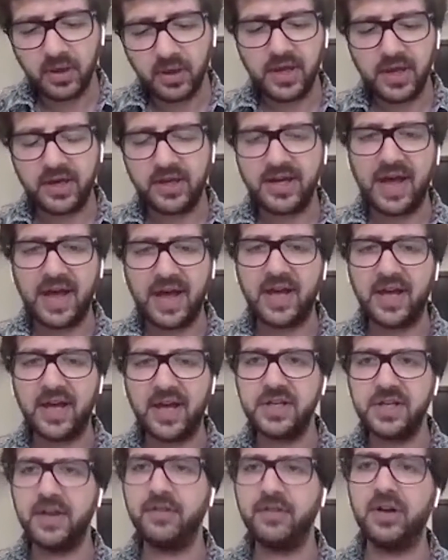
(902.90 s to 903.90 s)
They could add their
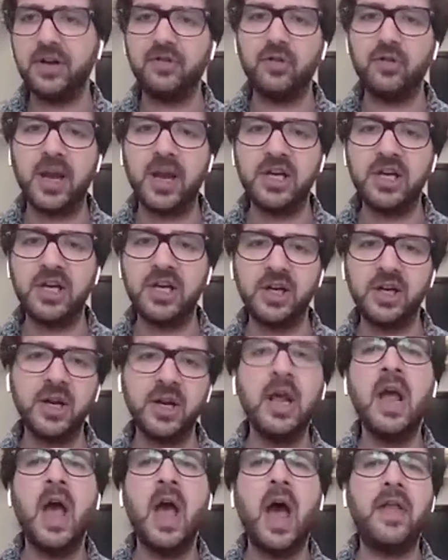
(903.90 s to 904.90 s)
delivery information
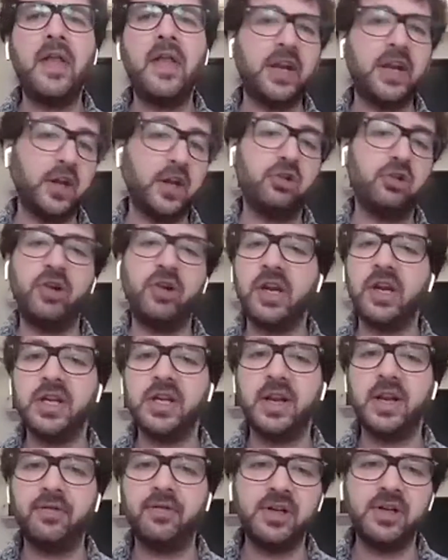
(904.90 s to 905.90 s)
and they could create a
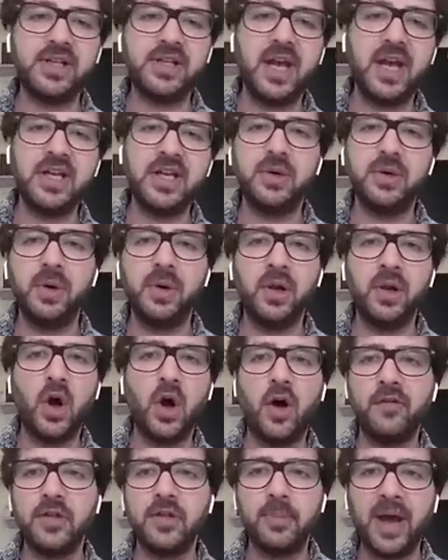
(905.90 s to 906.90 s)
delivery schedule
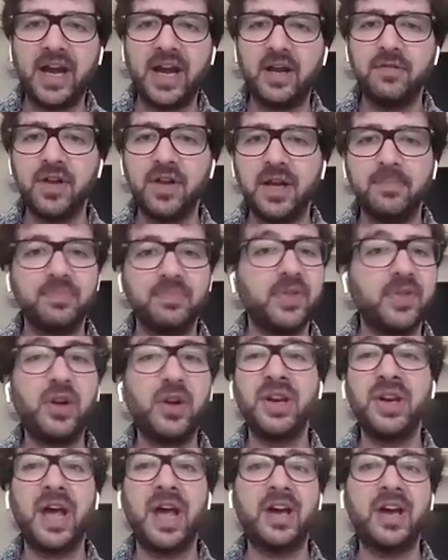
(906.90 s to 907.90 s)
off the back of it. They
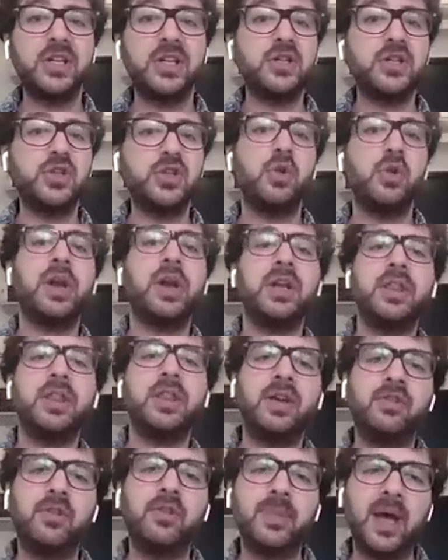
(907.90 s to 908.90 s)
couldn't actually do
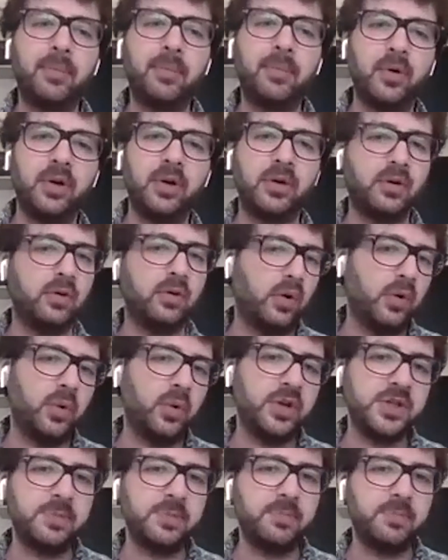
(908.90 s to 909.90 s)
anything from that point
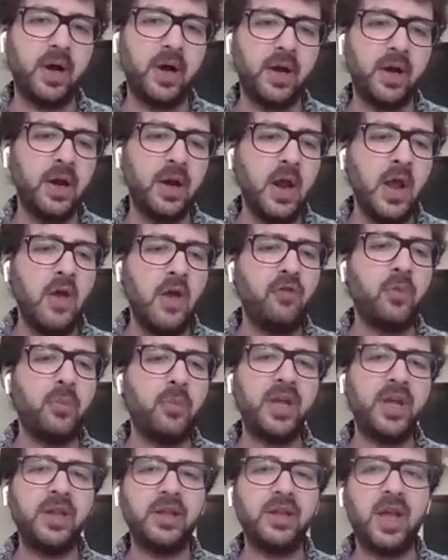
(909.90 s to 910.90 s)
onwards, but for
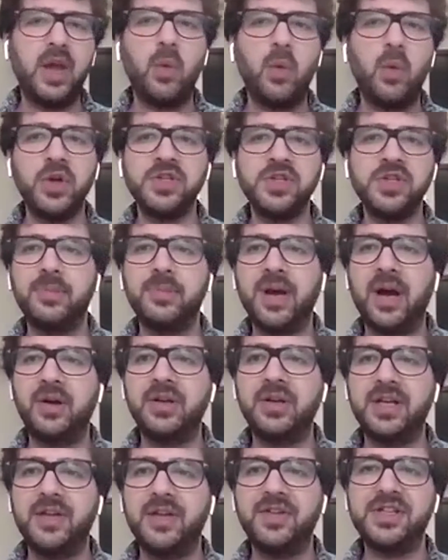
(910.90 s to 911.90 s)
me, it wasn't
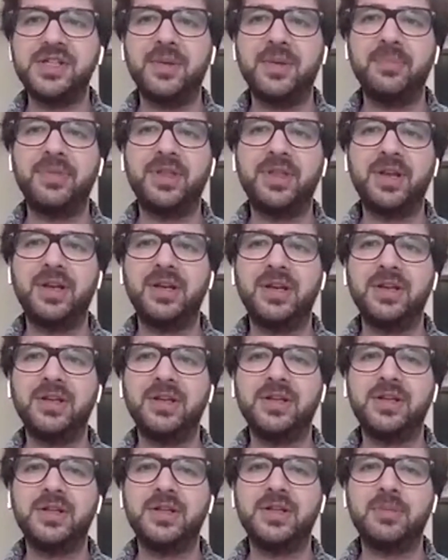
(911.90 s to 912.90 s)
about giving something
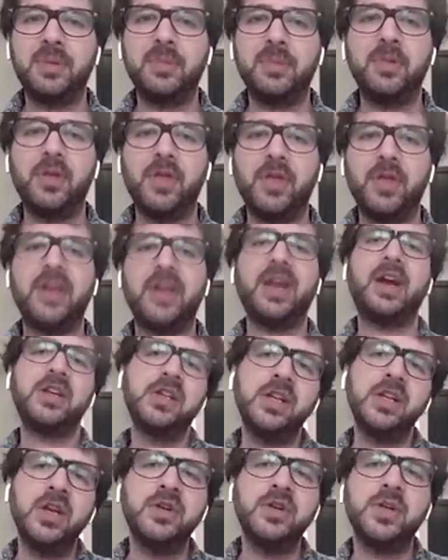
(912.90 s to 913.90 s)
to people that they could
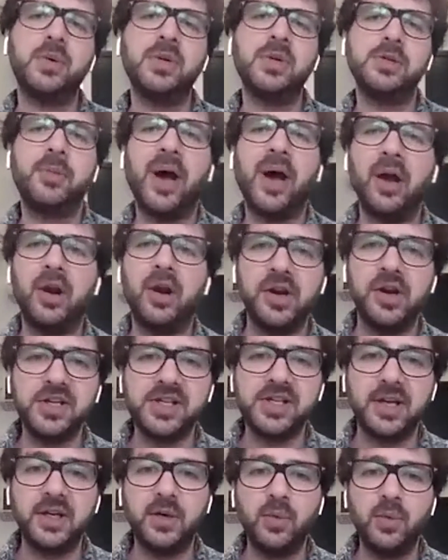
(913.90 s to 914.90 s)
actually use. It was about
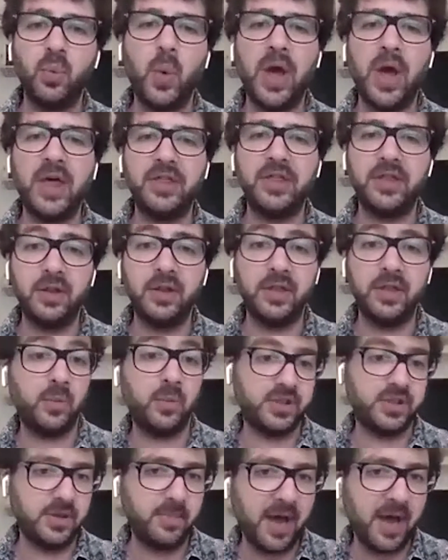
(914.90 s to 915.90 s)
understanding whether there
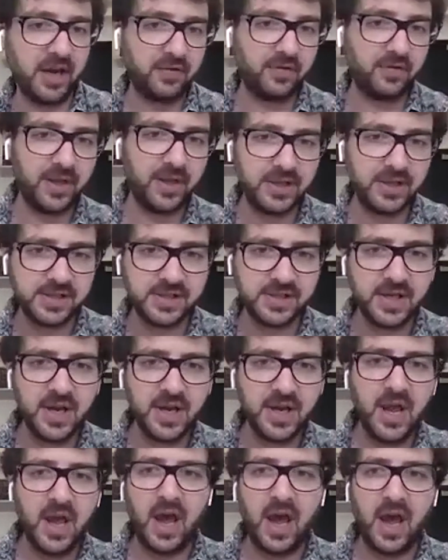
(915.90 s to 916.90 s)
was demand for this
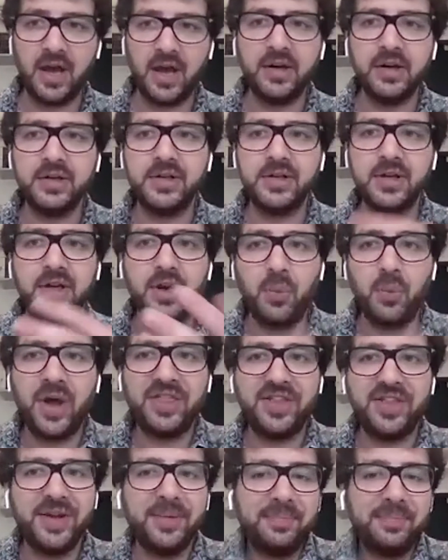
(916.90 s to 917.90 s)
and
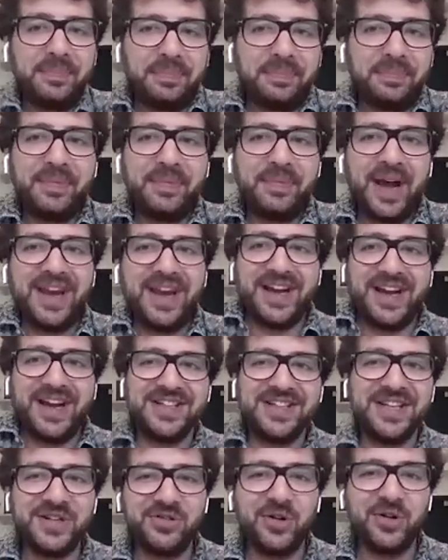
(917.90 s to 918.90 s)
whether I'd
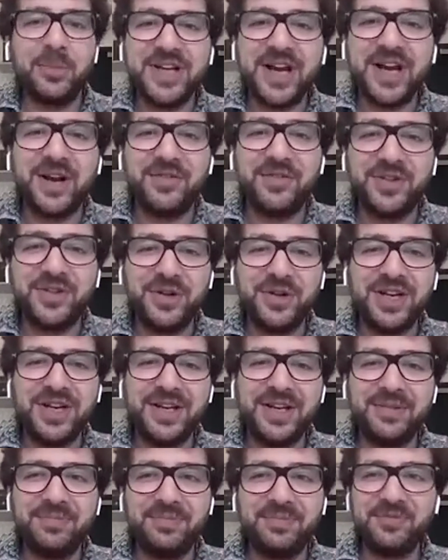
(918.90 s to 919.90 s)
actually dropped out of
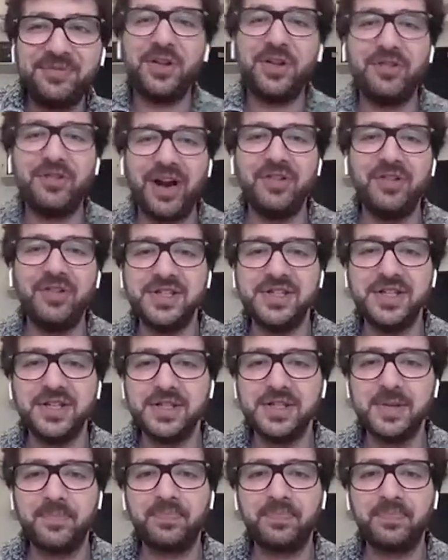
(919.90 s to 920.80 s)
uni for the right reasons.